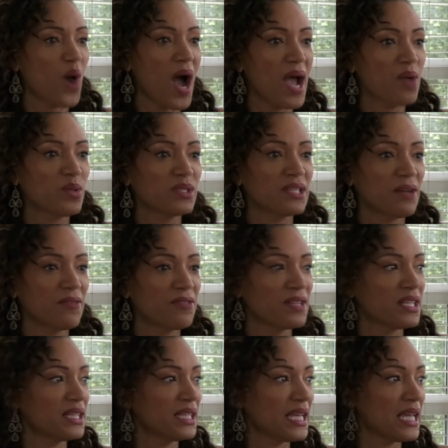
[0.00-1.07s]
I will
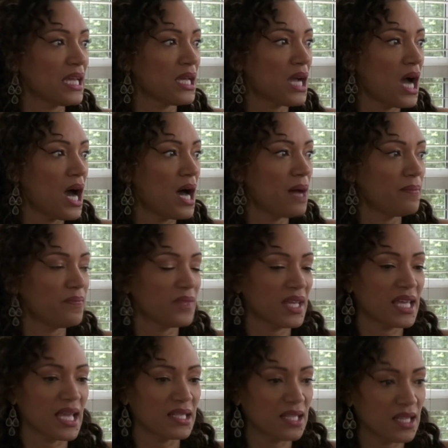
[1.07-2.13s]
definitely
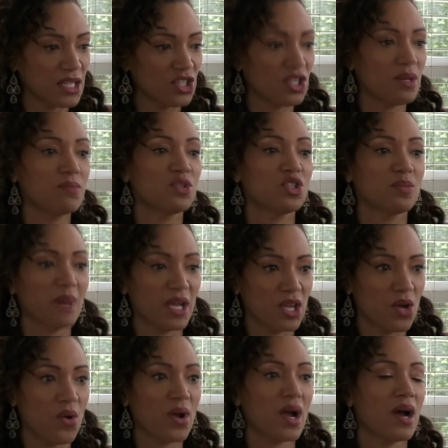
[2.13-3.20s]
get to the gym, do my
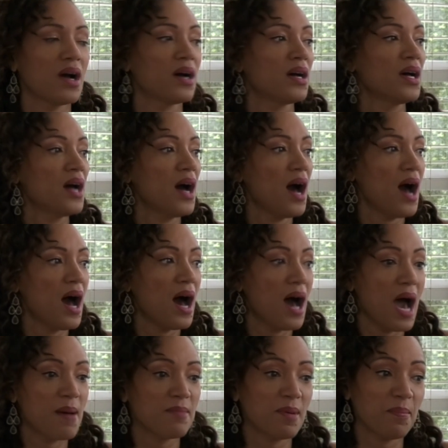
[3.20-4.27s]
yoga.
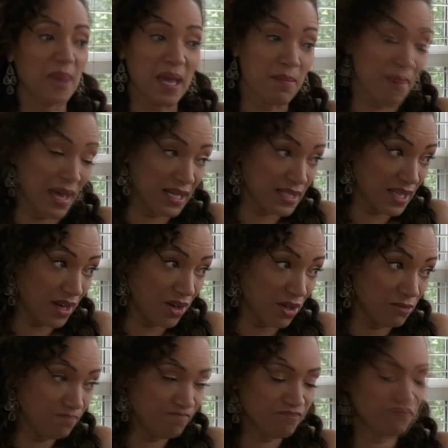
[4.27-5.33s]
I'm a big meditator.